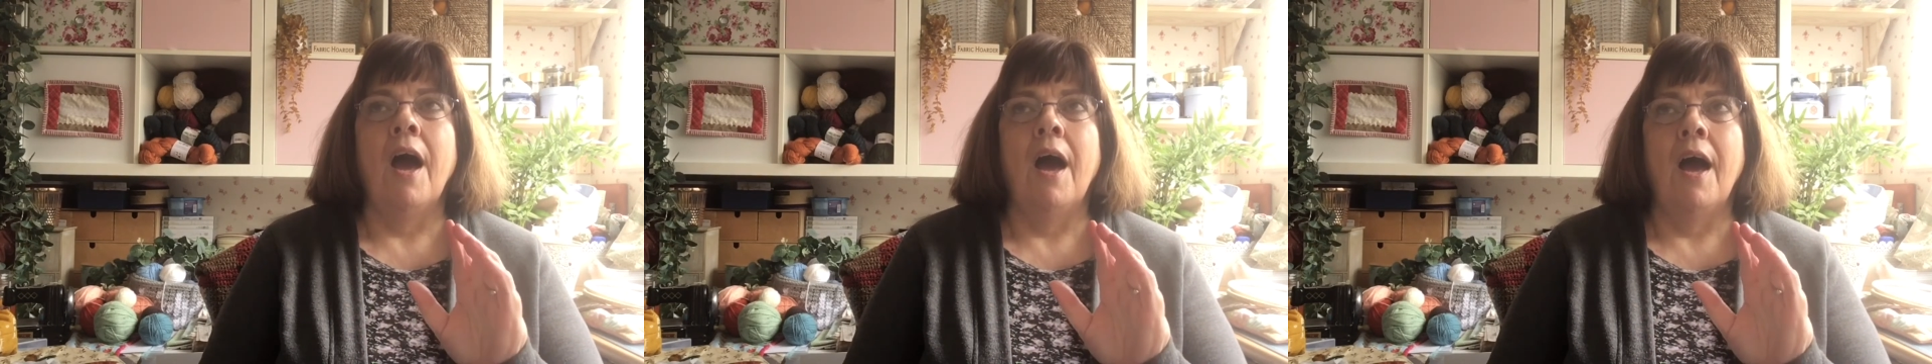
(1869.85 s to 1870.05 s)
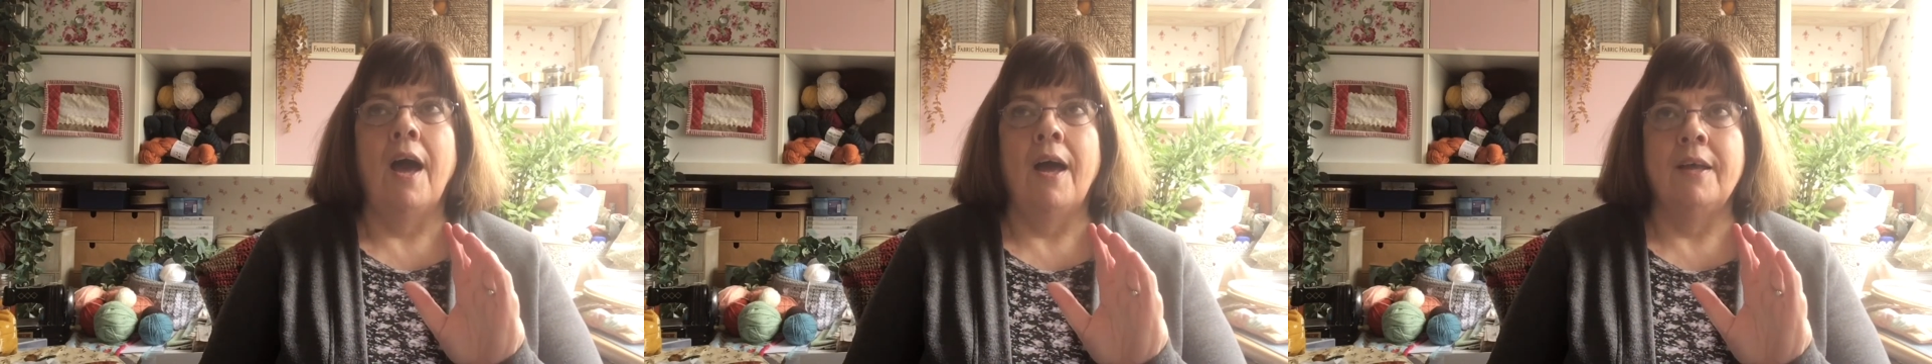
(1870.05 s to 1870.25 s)

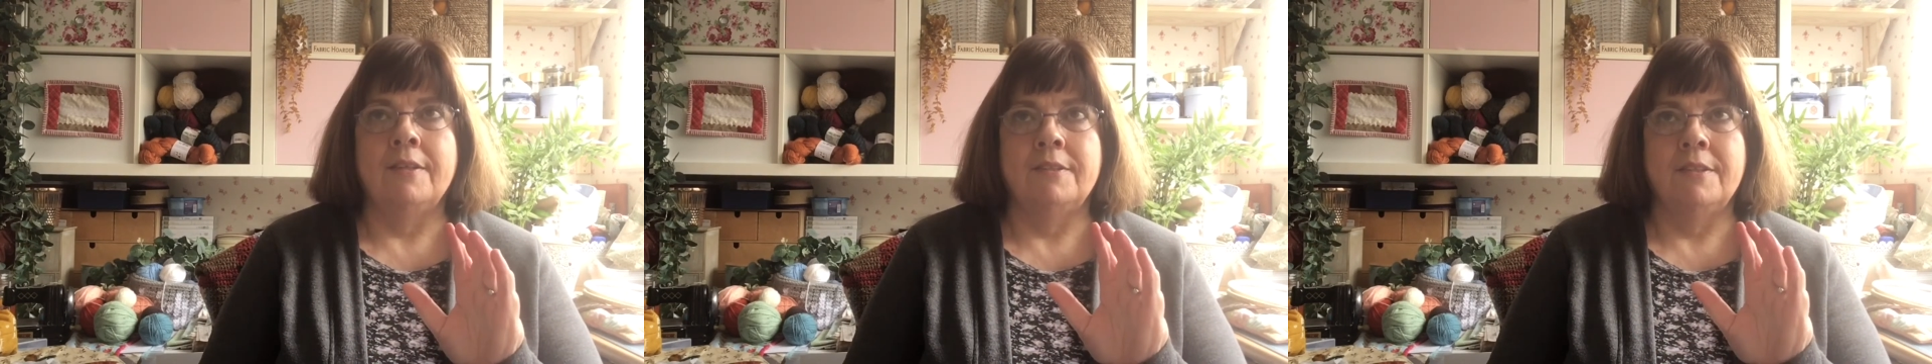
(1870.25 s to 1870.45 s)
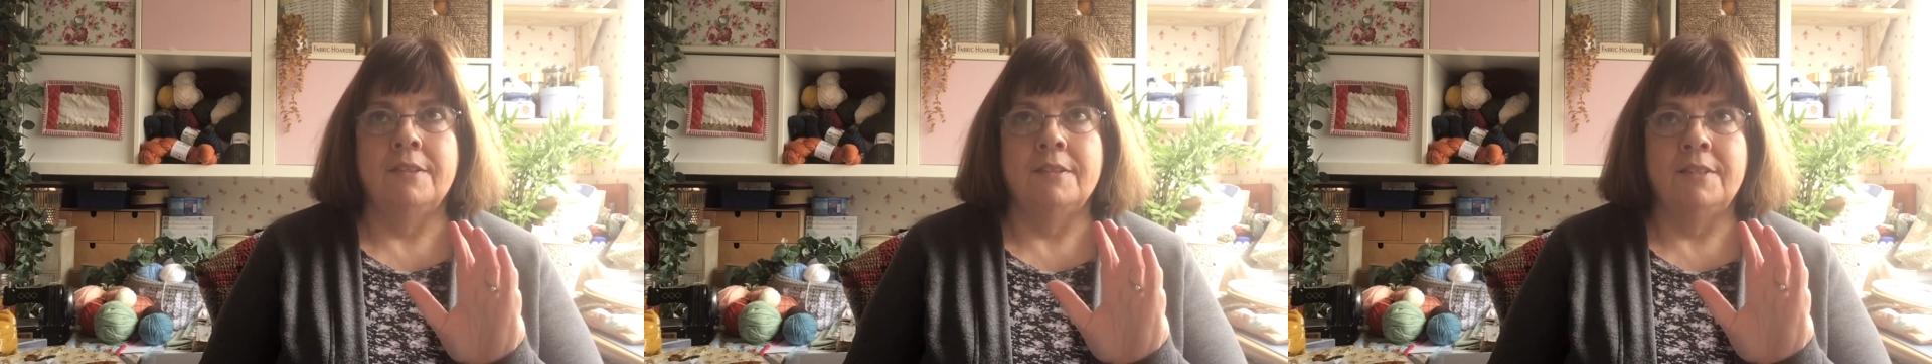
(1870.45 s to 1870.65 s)
had
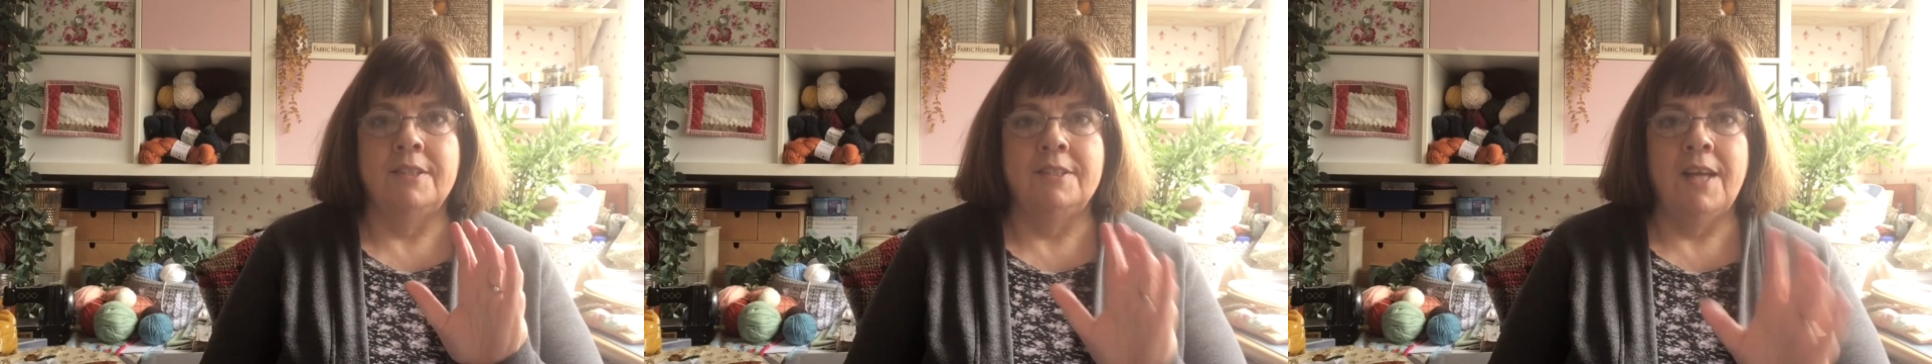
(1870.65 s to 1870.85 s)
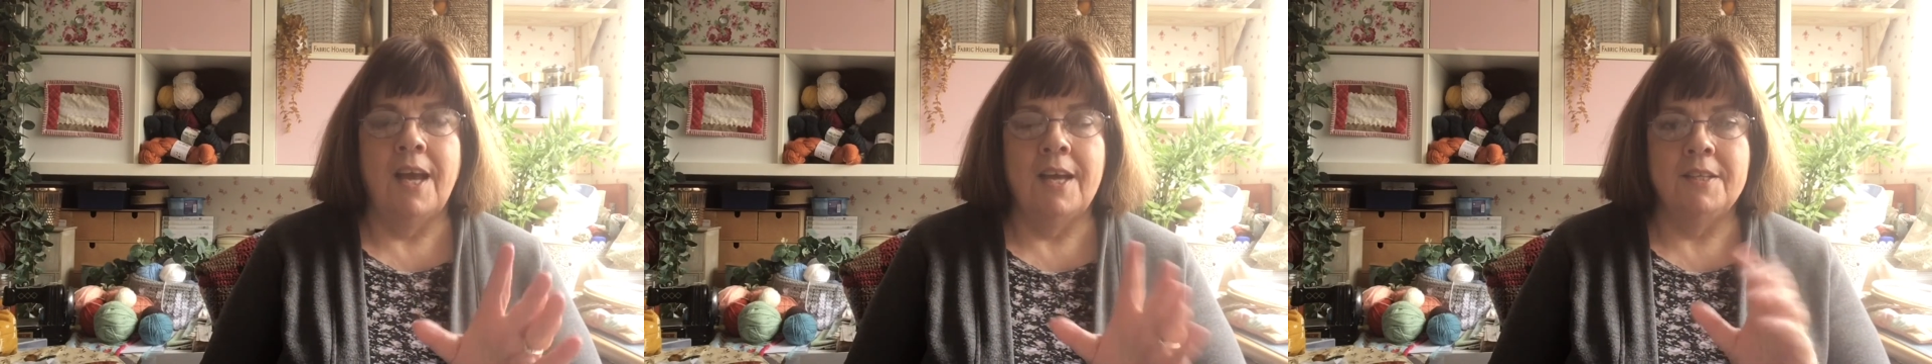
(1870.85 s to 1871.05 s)

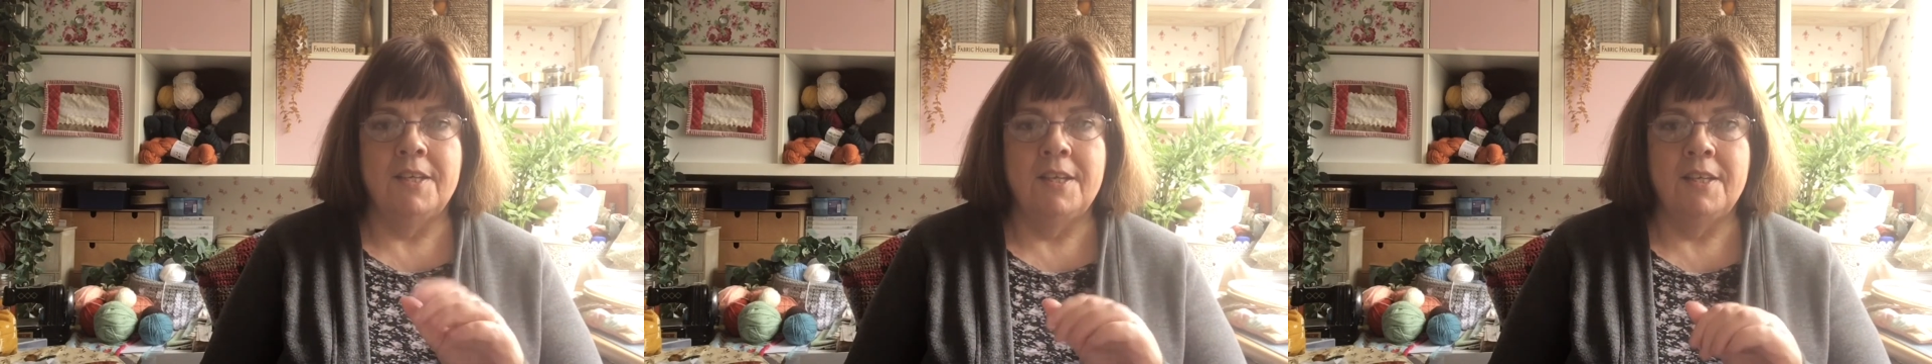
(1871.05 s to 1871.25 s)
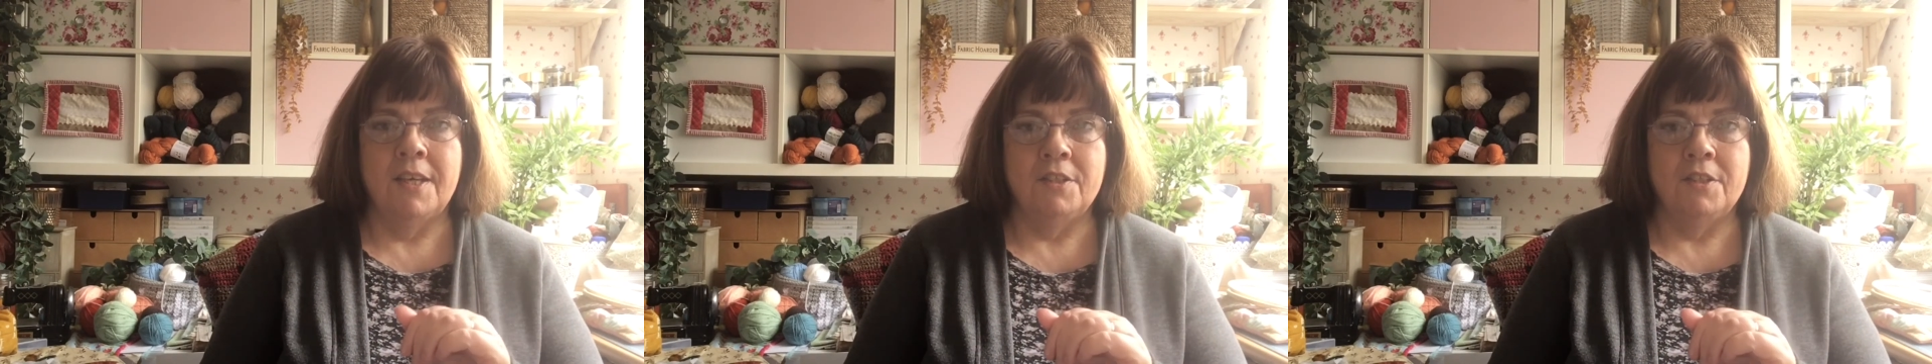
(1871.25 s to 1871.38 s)
decided